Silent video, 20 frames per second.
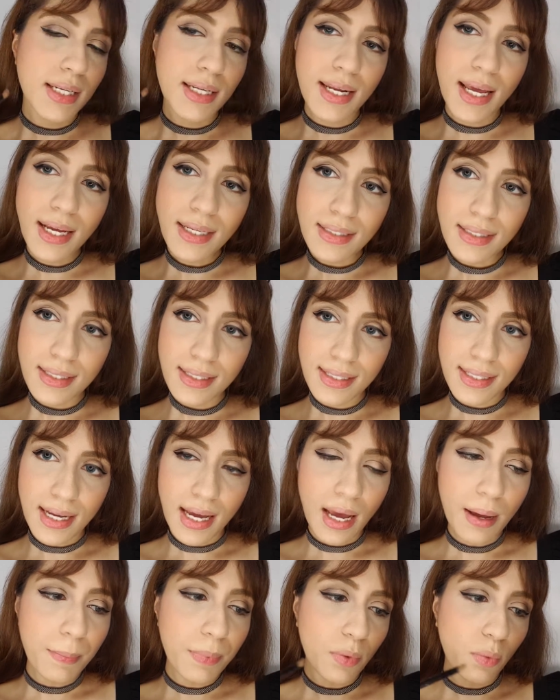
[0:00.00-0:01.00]
next
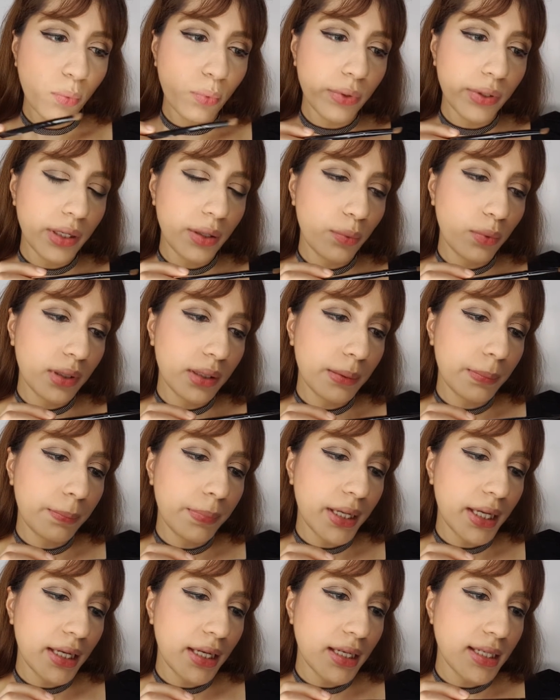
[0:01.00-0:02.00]
step, we will
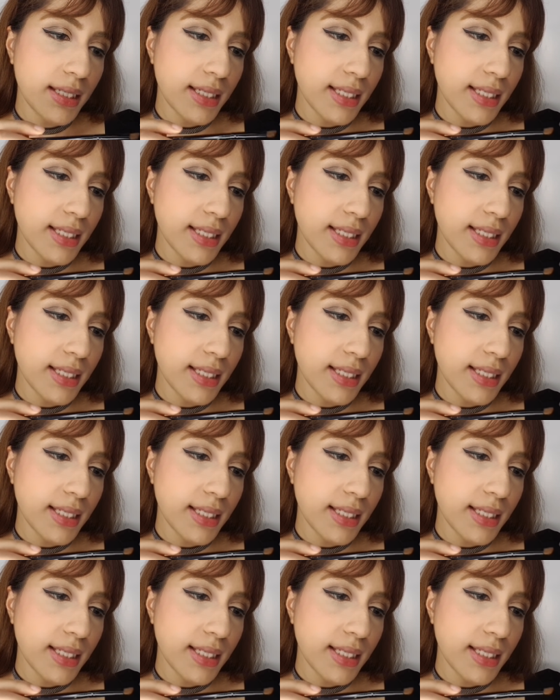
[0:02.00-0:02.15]
be